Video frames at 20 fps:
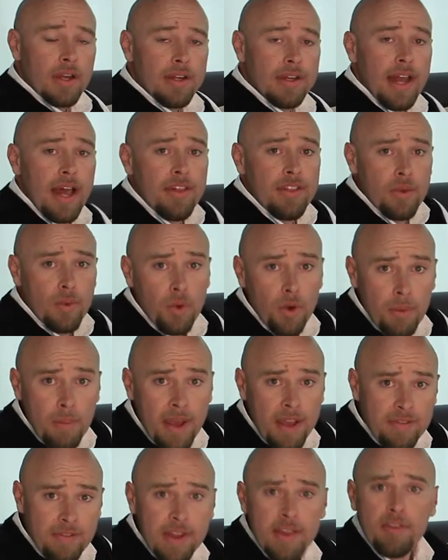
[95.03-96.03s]
Now that we're at
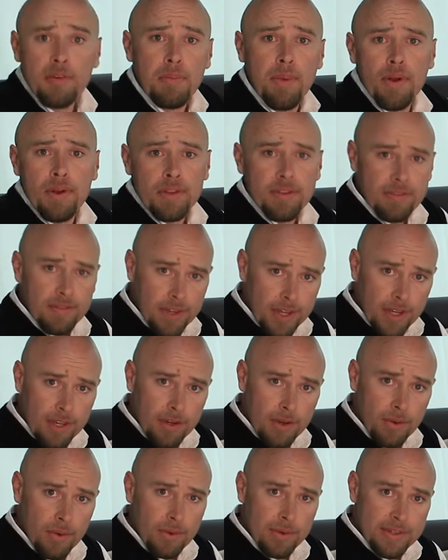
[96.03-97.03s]
my favorite part of the
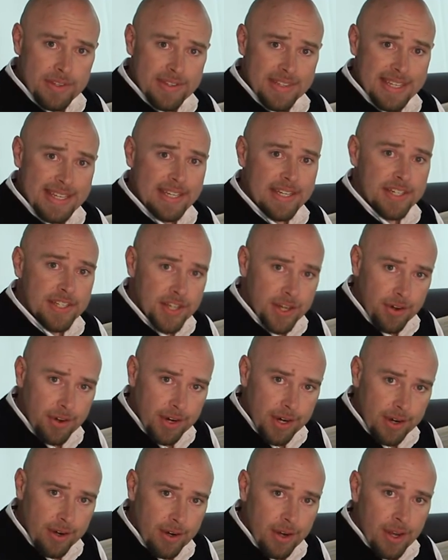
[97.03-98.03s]
vehicle is the
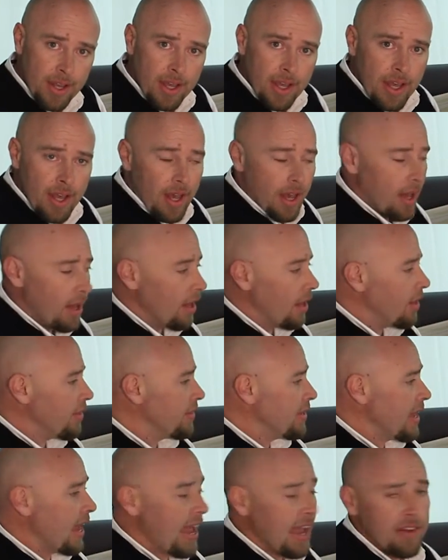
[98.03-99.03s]
interior.
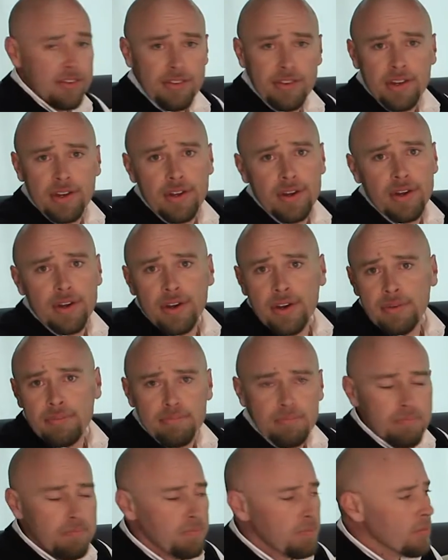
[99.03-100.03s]
The exterior,
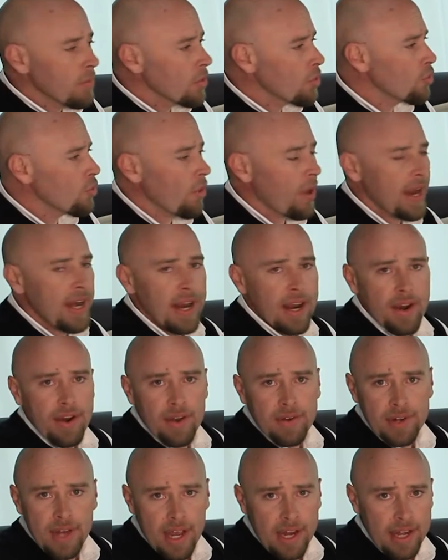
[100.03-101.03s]
great
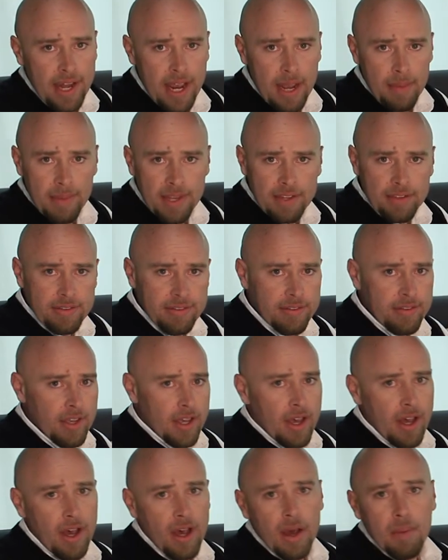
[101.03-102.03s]
aerodynamics,
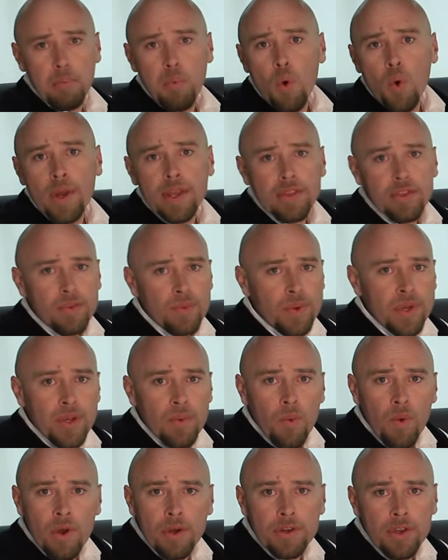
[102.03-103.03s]

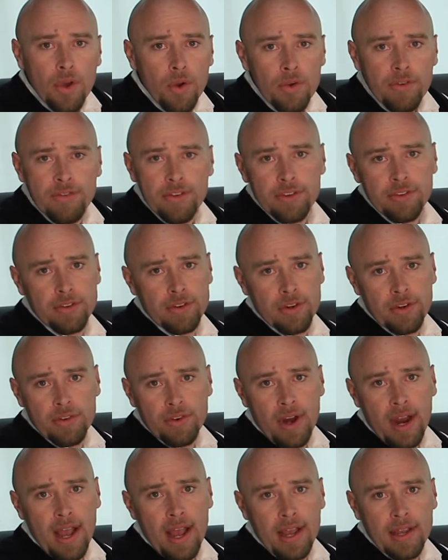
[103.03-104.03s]
0.31 coefficient of
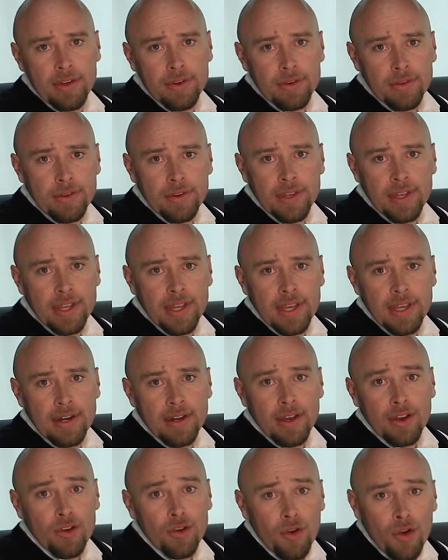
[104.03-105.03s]
drag. You're looking at
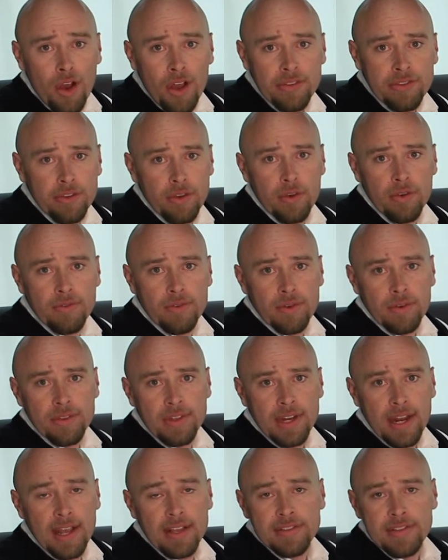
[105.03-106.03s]
a crossover
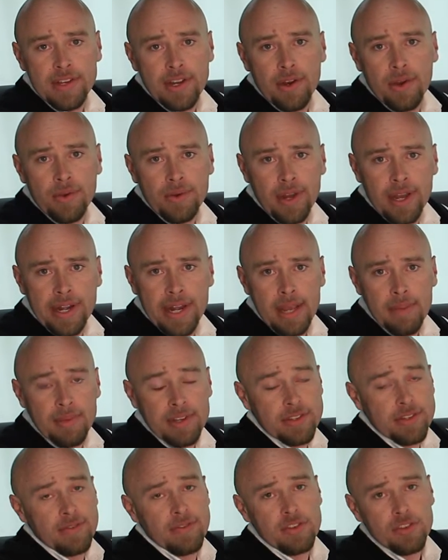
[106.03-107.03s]
that has the
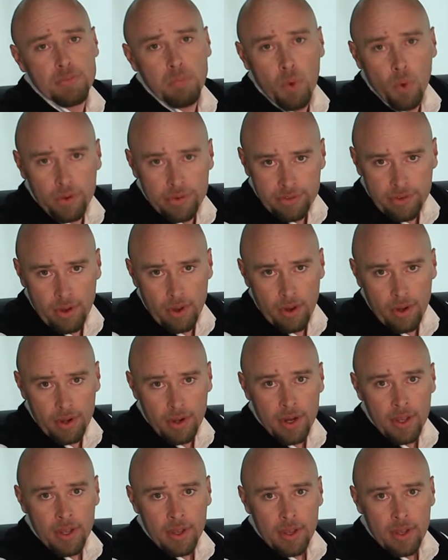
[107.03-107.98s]
aerodynamics of a sports car.